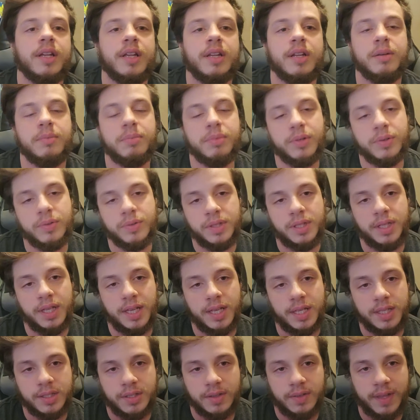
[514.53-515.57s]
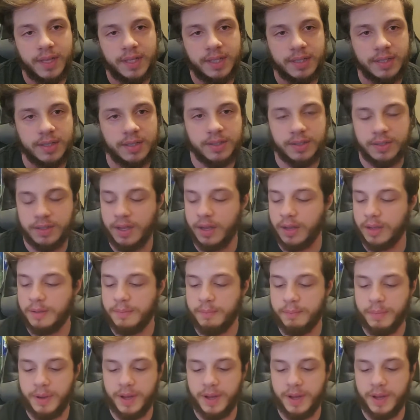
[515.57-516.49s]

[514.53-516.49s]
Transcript: end up losing it. So that's going to suck.